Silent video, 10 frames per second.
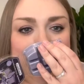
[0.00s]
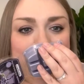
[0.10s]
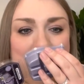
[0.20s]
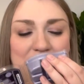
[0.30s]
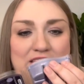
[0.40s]

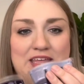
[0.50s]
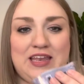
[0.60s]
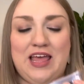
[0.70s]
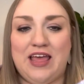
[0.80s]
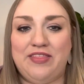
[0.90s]
but
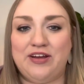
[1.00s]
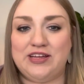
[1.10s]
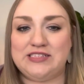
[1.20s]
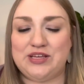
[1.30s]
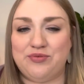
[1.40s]
then there
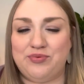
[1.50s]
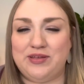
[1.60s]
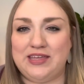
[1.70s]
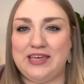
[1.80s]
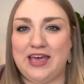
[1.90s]
is a
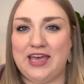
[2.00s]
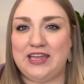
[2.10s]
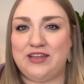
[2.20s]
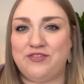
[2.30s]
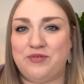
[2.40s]
really
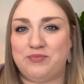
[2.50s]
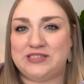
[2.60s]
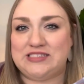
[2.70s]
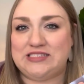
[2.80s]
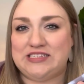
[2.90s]
kind of
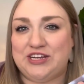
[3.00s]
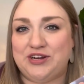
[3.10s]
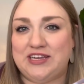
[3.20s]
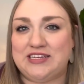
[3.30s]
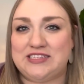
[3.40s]

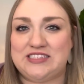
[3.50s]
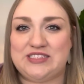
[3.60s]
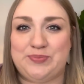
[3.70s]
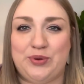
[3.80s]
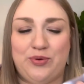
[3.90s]
mysterious,
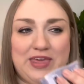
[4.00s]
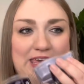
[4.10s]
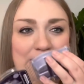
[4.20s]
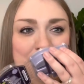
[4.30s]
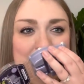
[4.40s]

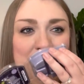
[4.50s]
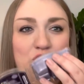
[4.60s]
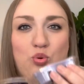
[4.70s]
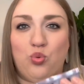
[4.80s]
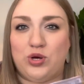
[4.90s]
spooky,
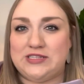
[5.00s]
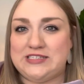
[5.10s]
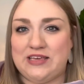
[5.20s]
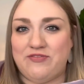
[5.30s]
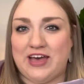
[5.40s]

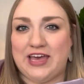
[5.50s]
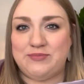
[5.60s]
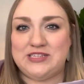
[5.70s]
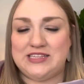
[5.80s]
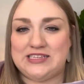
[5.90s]
woodsy
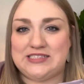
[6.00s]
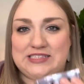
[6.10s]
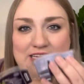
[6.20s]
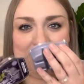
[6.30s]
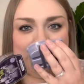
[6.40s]
vibe to this
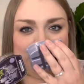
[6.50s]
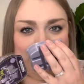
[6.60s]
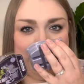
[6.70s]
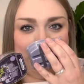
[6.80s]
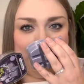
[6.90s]
scent as
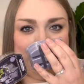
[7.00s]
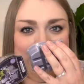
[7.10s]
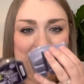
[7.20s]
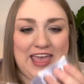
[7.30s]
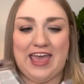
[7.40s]
well.
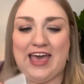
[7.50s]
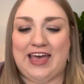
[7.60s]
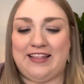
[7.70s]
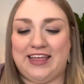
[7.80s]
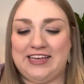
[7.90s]

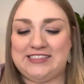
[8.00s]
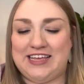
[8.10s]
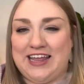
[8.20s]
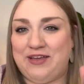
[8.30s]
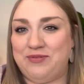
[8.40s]
And like I
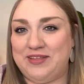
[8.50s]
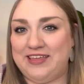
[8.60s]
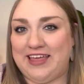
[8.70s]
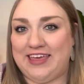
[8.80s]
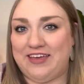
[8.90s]
said, I really
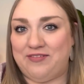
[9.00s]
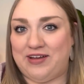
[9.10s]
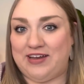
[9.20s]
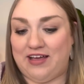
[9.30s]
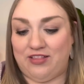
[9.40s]
like it
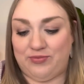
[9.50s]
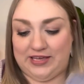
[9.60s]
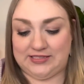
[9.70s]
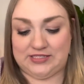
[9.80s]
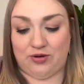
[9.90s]
around
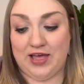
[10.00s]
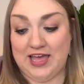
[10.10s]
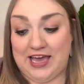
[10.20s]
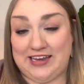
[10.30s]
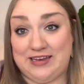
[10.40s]
Halloween, so
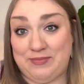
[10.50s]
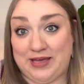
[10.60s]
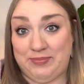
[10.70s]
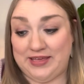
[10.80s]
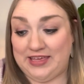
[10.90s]
I didn't
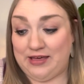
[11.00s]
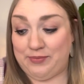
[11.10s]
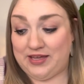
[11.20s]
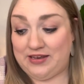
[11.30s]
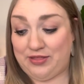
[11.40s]
mind picking up
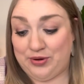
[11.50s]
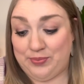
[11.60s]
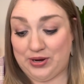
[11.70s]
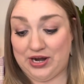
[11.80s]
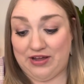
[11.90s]
another
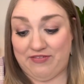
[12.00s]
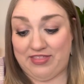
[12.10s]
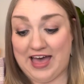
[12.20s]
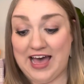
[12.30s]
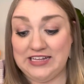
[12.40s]
bar of
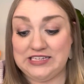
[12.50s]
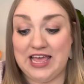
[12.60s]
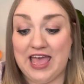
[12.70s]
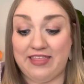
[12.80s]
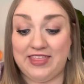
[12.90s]
that.
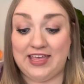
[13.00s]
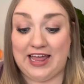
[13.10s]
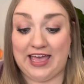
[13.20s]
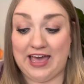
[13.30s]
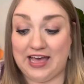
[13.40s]
And then
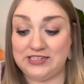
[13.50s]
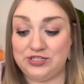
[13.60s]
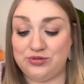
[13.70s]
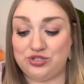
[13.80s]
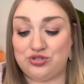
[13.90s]
I had
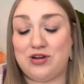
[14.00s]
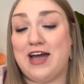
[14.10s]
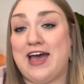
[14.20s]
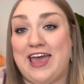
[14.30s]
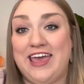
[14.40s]
to
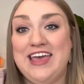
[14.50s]
try